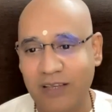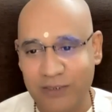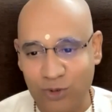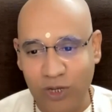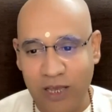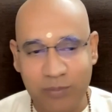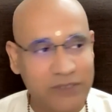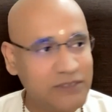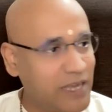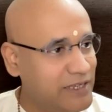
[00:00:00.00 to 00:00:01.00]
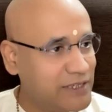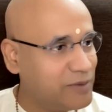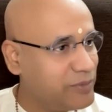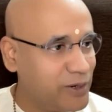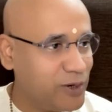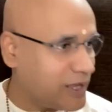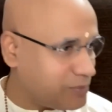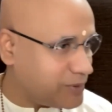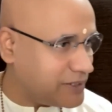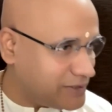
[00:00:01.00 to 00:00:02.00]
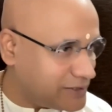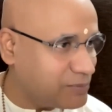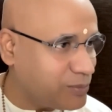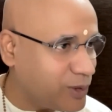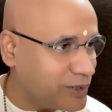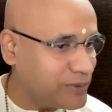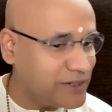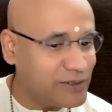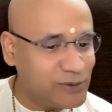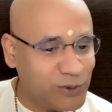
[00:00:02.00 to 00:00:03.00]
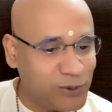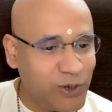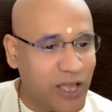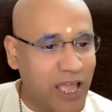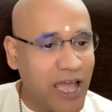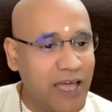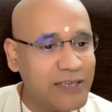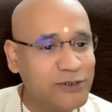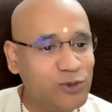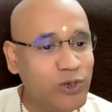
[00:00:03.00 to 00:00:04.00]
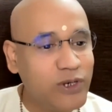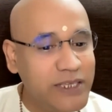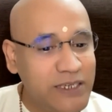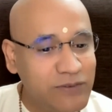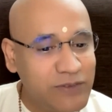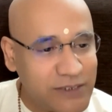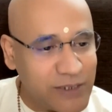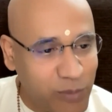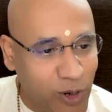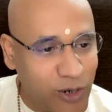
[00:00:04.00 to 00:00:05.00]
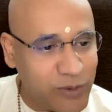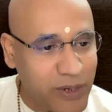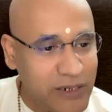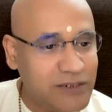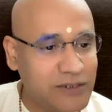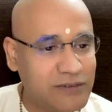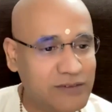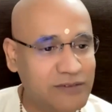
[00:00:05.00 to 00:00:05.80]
It so happens Aikyam may not happen in this embodiment. So, as you leave this embodiment,